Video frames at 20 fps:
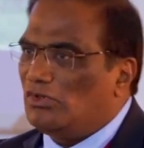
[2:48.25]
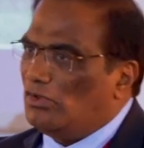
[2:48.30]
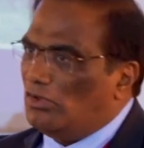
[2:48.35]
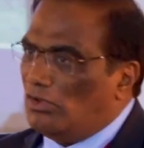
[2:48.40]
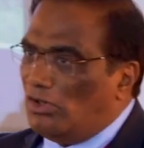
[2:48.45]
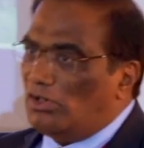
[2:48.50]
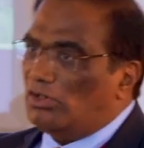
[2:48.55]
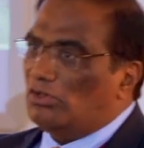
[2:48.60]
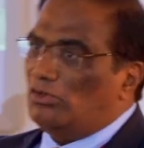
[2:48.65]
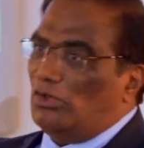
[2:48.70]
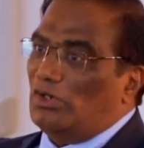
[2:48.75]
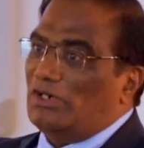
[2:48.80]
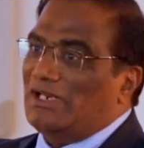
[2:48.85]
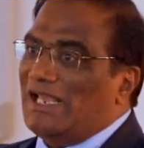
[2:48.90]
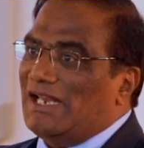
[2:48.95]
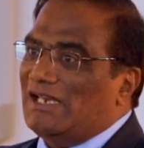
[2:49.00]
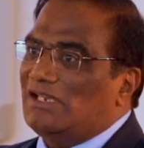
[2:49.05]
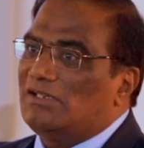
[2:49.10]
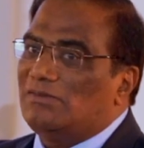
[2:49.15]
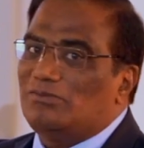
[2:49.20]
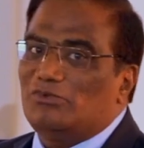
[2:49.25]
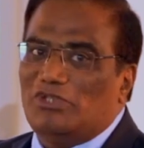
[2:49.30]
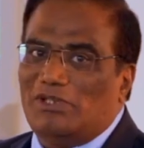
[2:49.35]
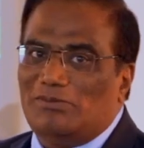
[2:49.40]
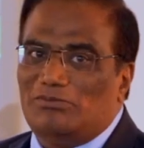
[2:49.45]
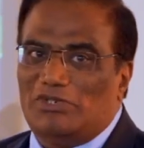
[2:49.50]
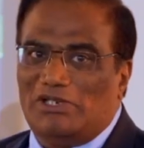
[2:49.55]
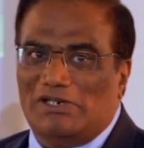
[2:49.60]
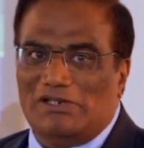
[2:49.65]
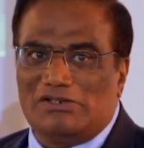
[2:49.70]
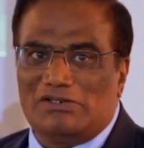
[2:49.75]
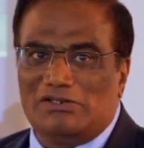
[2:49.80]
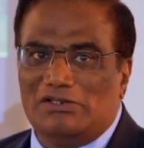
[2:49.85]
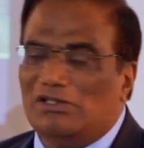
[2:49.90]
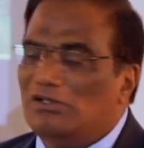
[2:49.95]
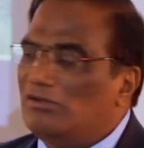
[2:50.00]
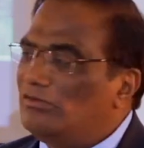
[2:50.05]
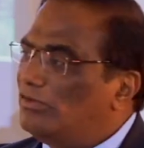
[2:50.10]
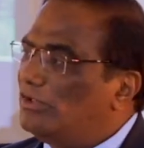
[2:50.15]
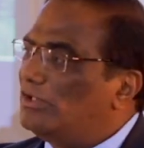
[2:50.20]
or the organisms themselves
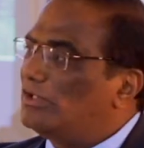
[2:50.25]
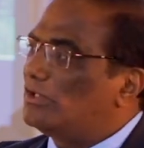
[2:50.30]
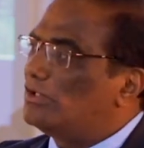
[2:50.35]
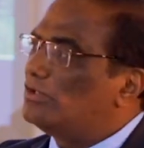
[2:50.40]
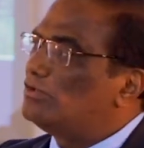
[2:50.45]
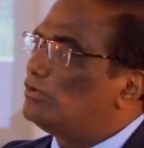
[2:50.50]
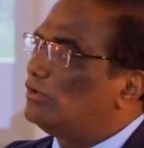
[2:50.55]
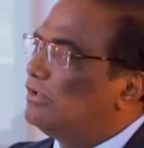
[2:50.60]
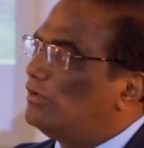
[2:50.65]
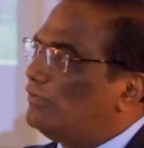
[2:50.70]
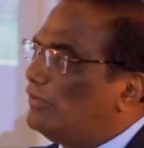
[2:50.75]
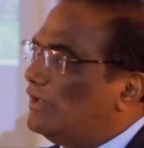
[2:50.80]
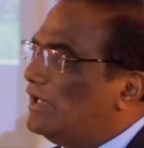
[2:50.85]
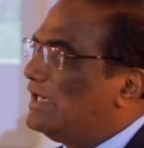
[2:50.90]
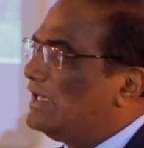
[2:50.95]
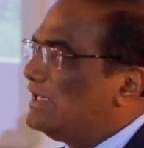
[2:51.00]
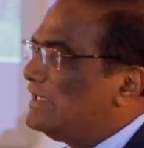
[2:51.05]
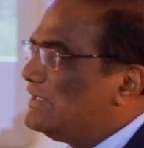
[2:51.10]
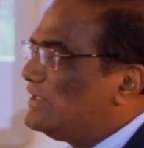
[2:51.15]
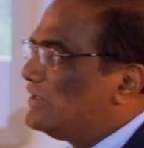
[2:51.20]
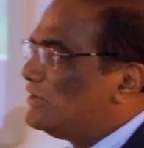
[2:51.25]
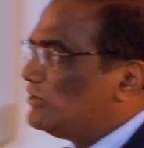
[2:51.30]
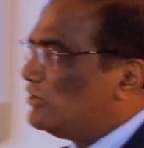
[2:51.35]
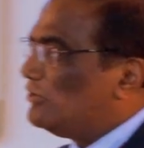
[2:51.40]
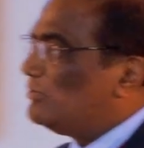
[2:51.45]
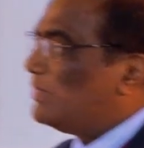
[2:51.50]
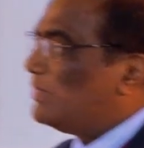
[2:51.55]
for the control of fungal diseases of